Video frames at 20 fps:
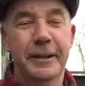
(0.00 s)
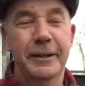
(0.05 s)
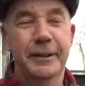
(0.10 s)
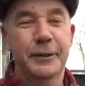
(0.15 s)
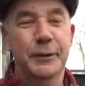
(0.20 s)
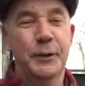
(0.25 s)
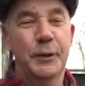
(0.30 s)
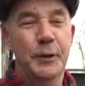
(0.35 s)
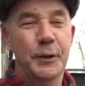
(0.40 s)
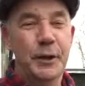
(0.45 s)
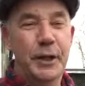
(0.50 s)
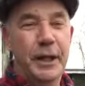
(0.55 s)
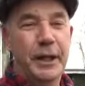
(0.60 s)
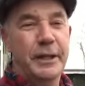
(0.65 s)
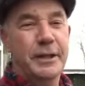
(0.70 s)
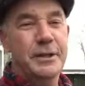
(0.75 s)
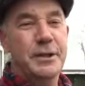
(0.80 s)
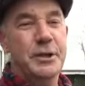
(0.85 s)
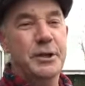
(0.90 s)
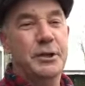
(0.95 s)
So
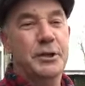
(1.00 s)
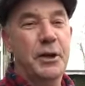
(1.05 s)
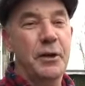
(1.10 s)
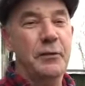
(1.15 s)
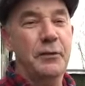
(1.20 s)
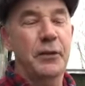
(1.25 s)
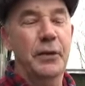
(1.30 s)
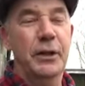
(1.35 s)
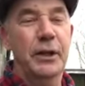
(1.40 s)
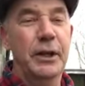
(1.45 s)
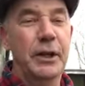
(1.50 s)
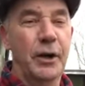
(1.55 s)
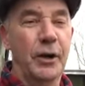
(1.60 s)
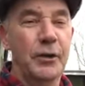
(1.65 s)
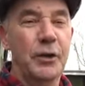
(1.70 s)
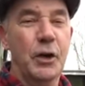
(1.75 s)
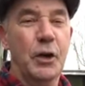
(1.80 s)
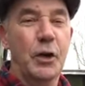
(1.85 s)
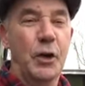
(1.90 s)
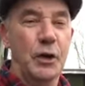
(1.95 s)
this is definitely on
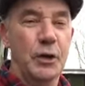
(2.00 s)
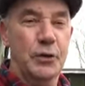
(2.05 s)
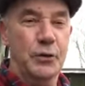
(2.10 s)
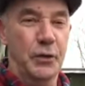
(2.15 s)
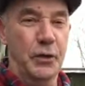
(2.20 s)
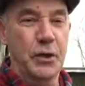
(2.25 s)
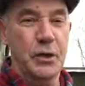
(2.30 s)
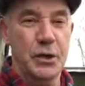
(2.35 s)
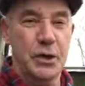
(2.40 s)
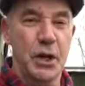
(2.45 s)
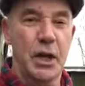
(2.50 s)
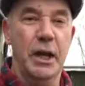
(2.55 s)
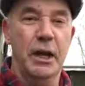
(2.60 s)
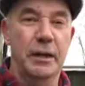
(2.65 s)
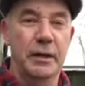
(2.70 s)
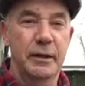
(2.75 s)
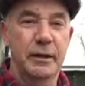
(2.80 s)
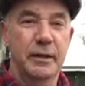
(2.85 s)
the cards for this year.